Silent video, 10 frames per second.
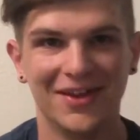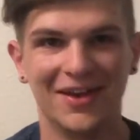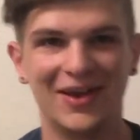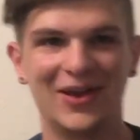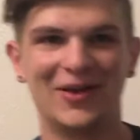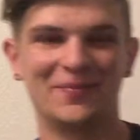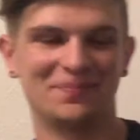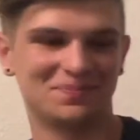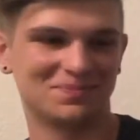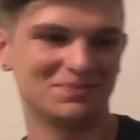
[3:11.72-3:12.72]

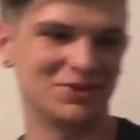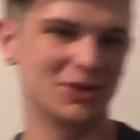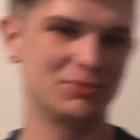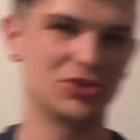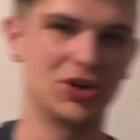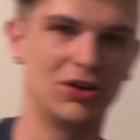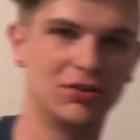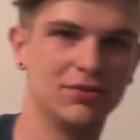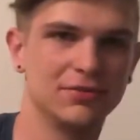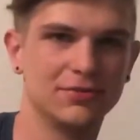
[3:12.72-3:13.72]
but I'm sure
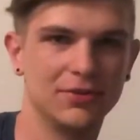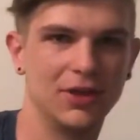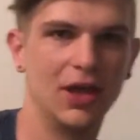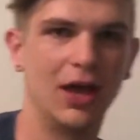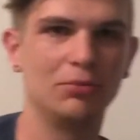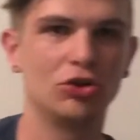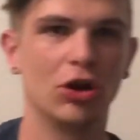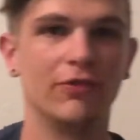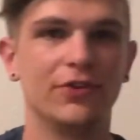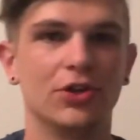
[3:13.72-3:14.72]
I'll
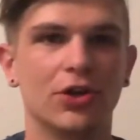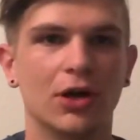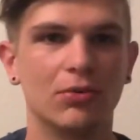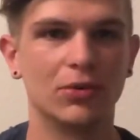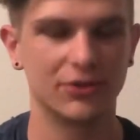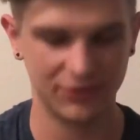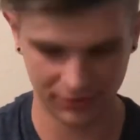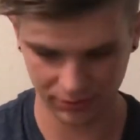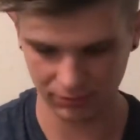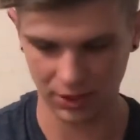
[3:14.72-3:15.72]
figure out once
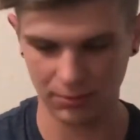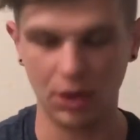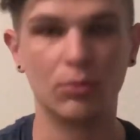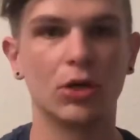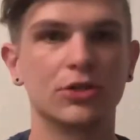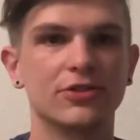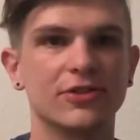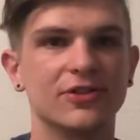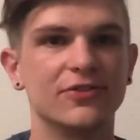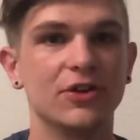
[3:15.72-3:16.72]
my mom watches
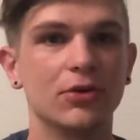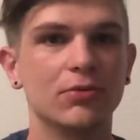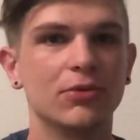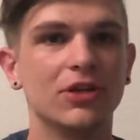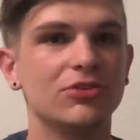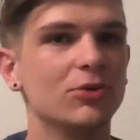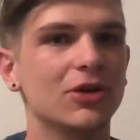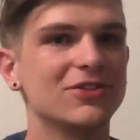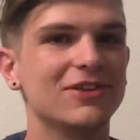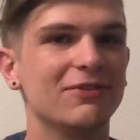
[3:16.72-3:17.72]
this video, because she
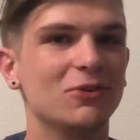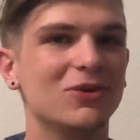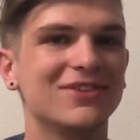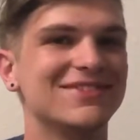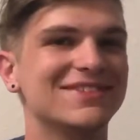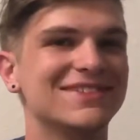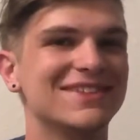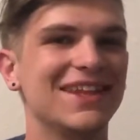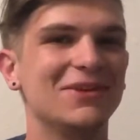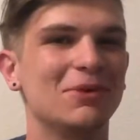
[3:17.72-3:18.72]
watches every one.
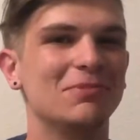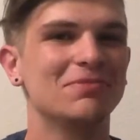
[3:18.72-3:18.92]
Thank you, Mom.